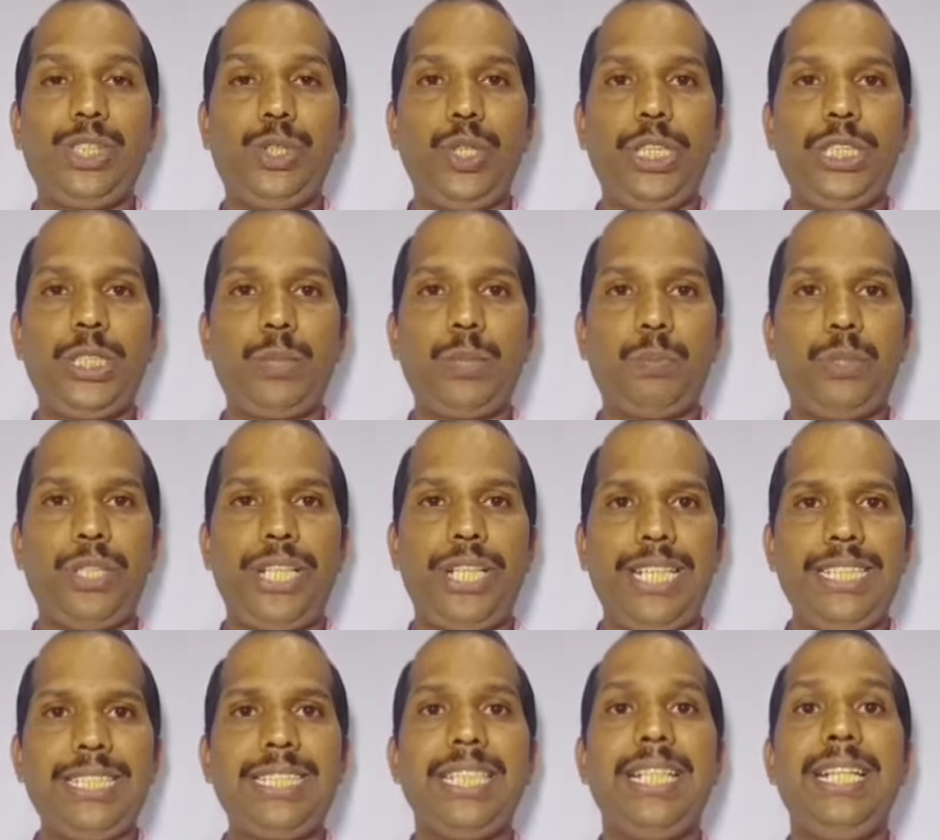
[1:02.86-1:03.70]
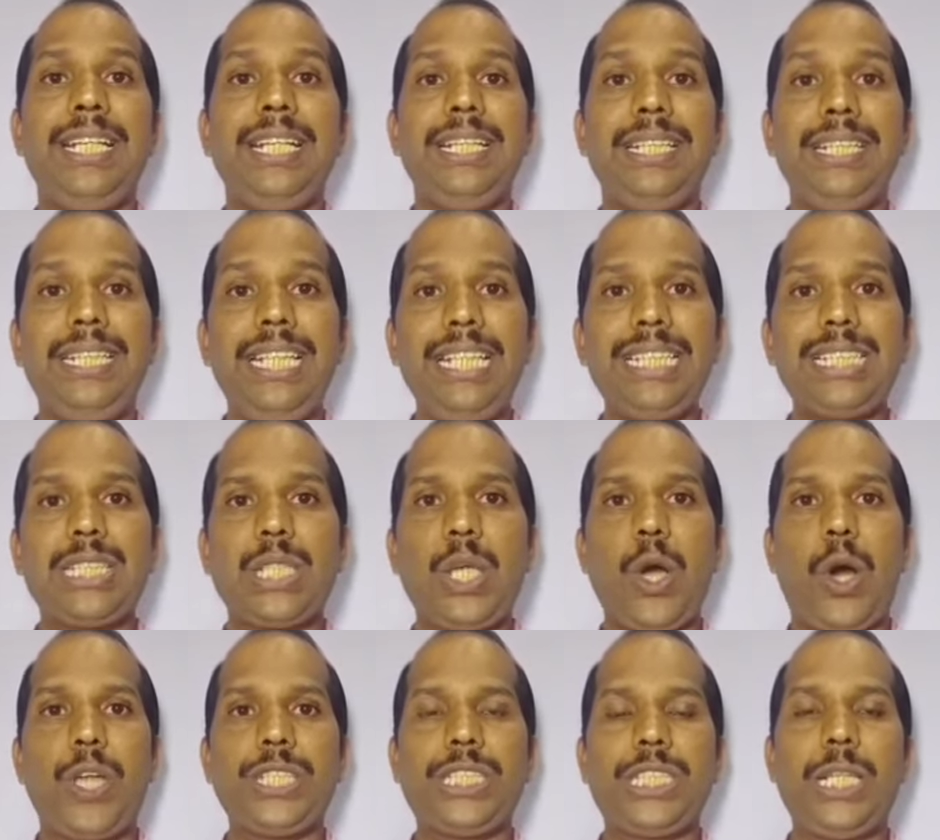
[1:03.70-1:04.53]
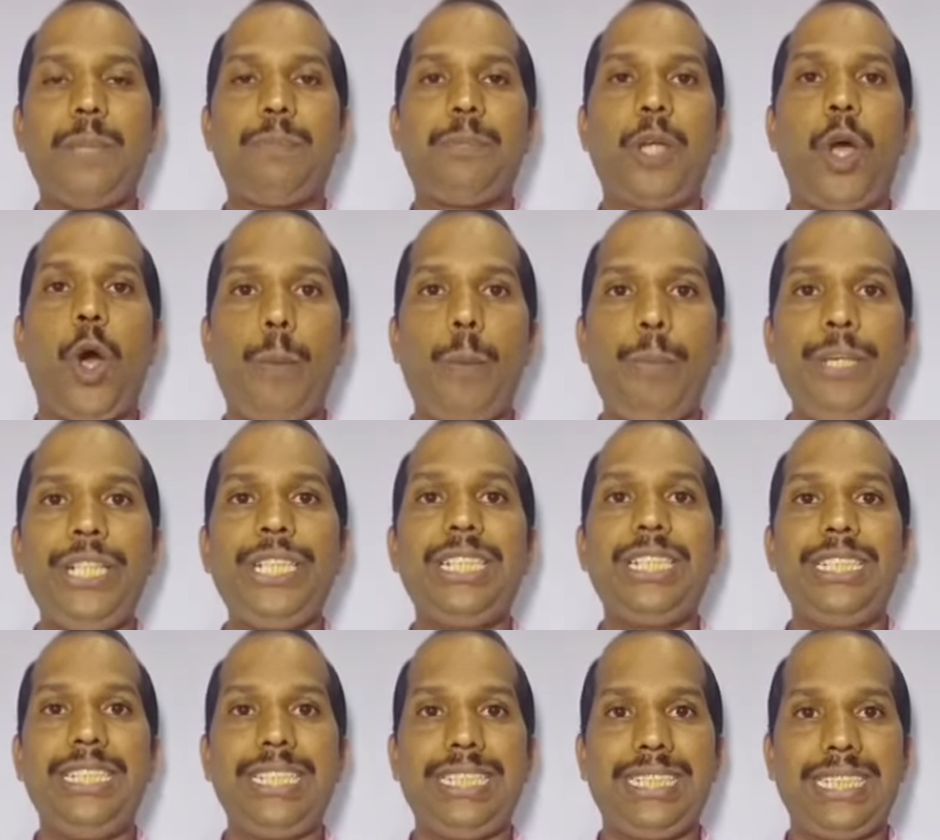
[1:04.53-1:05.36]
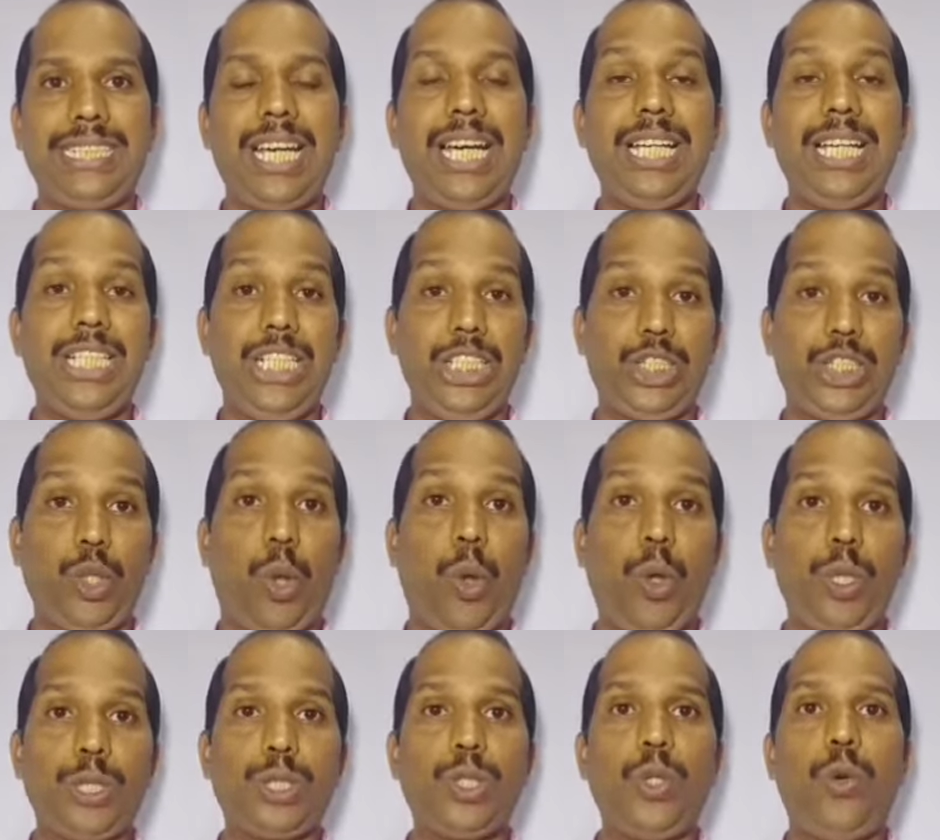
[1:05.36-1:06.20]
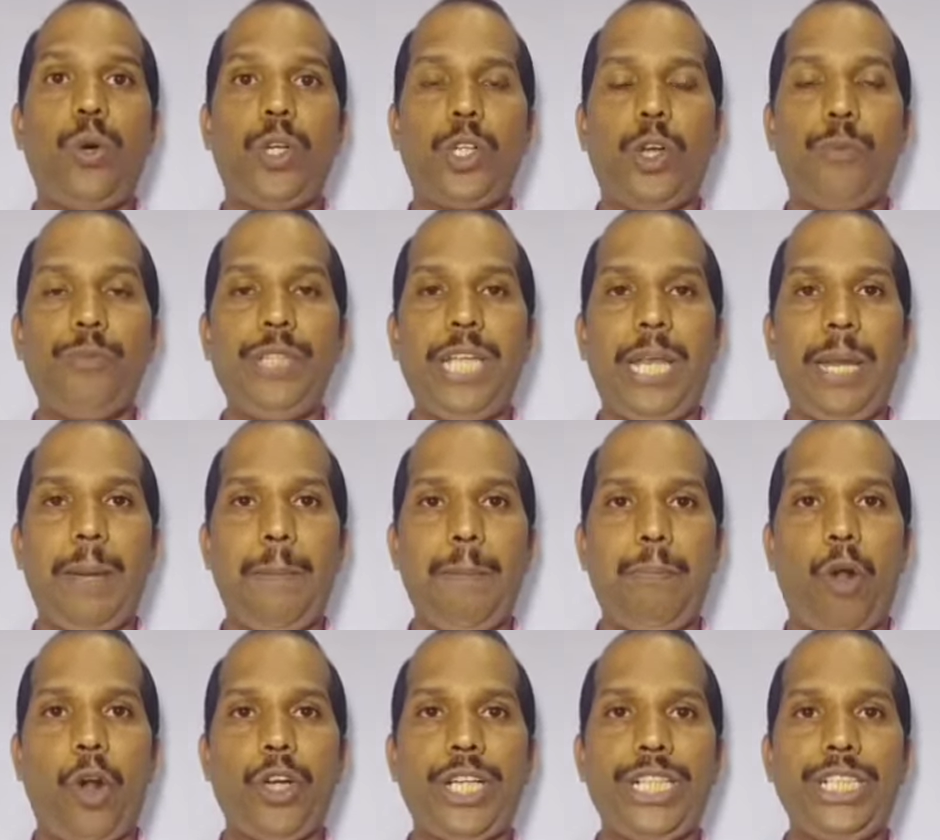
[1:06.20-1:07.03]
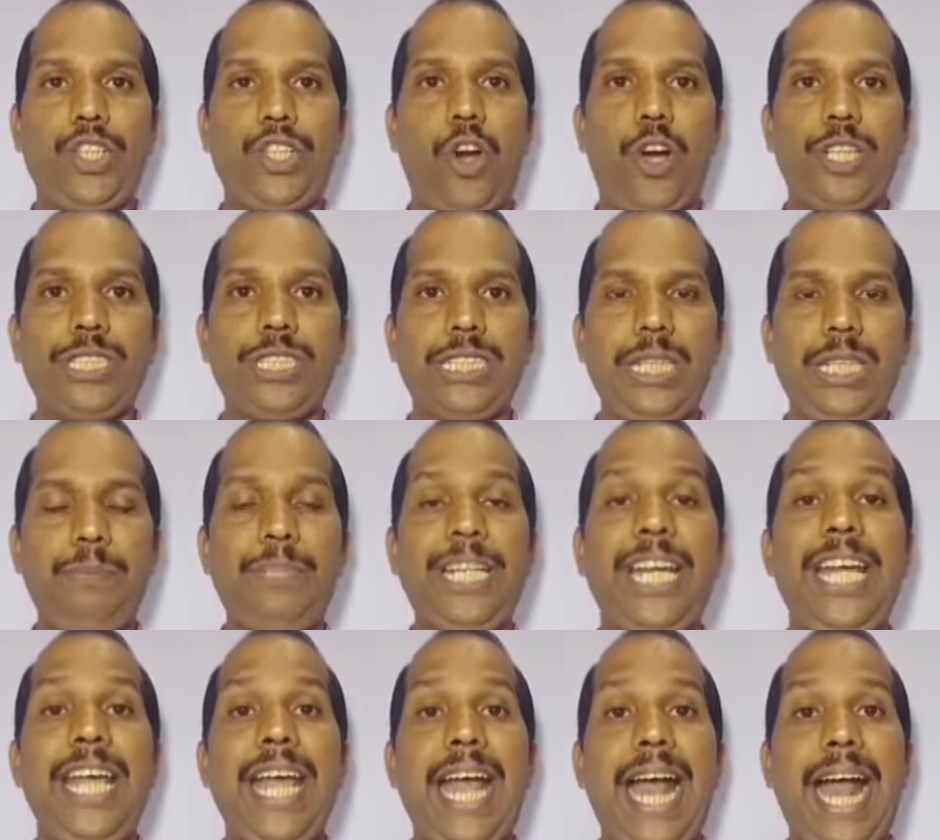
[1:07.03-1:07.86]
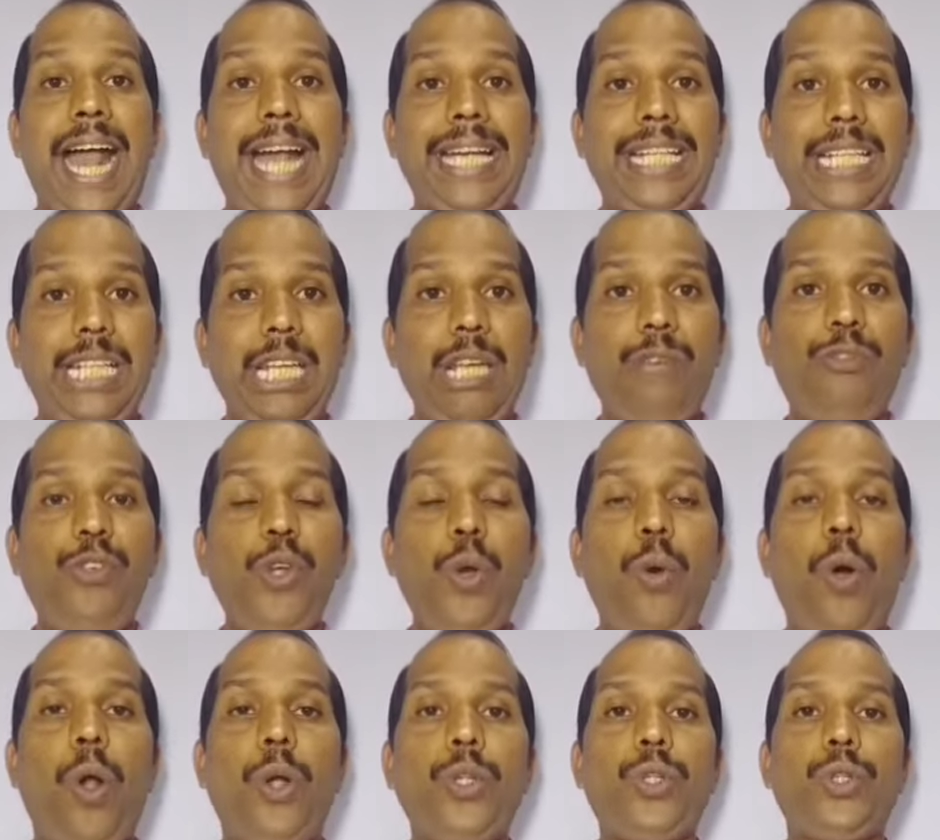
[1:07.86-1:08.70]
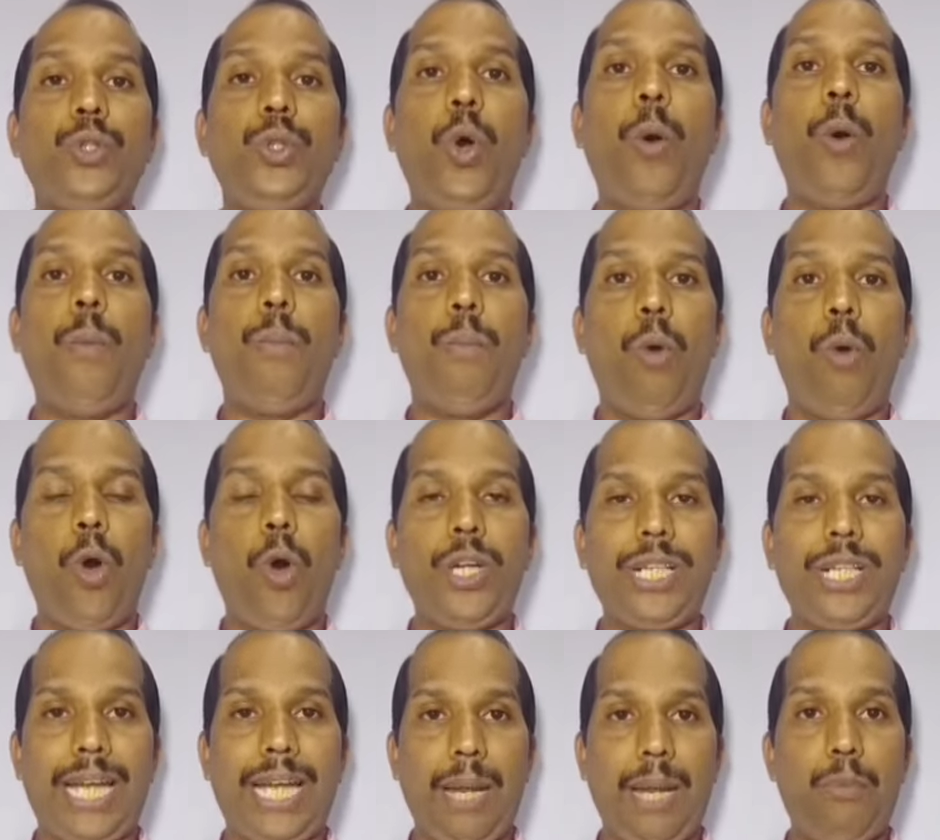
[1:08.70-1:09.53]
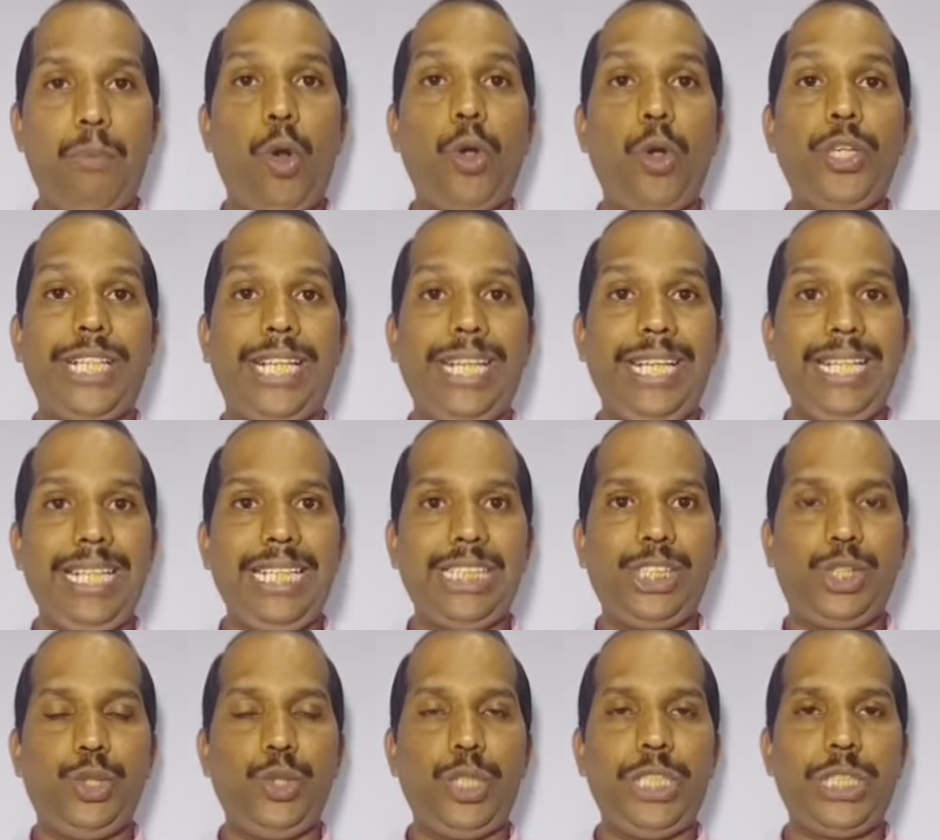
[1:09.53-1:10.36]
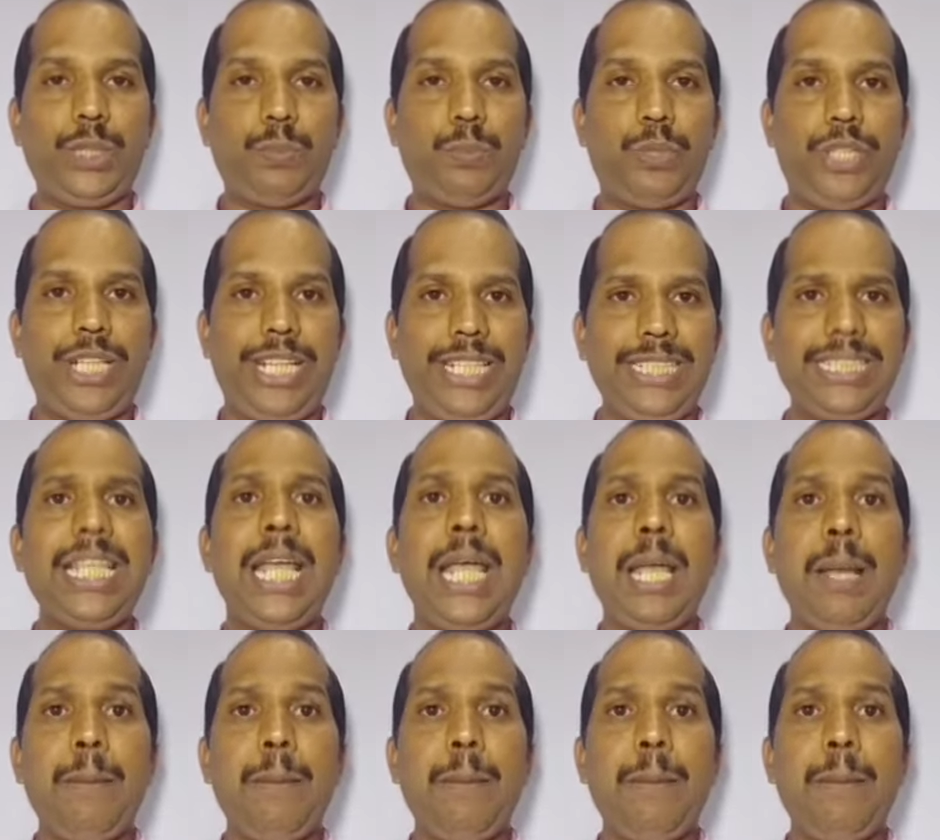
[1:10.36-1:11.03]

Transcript: jurisprudence this concept obiter dicta is also one of the important concept and if you want to know more about English jurisprudence